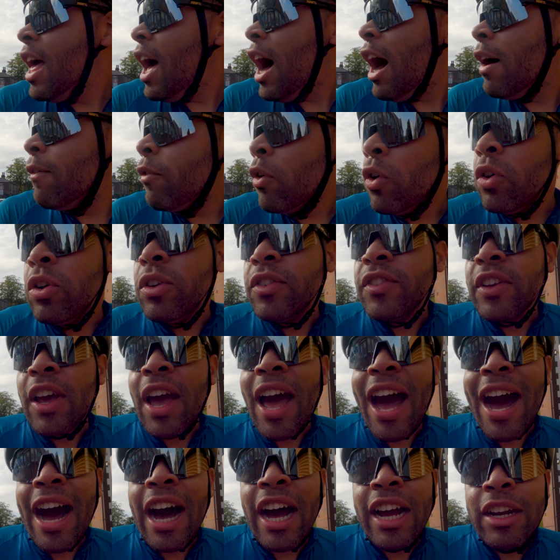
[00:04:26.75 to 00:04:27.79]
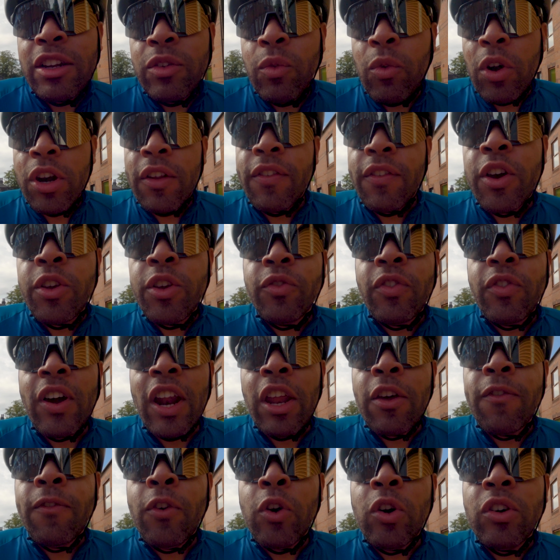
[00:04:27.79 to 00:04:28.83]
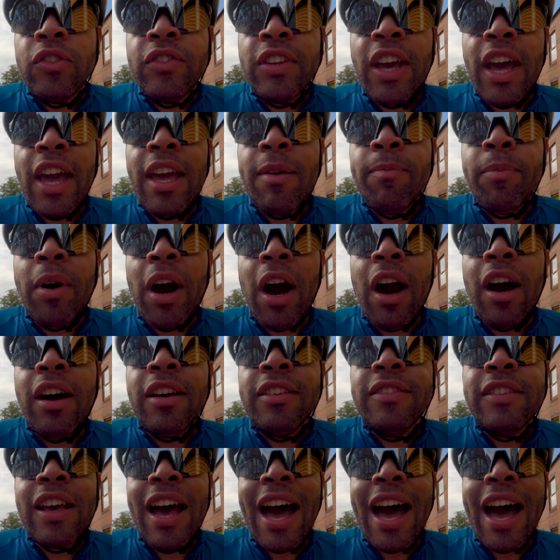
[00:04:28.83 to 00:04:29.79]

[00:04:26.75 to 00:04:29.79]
I've also had one of those Forte bars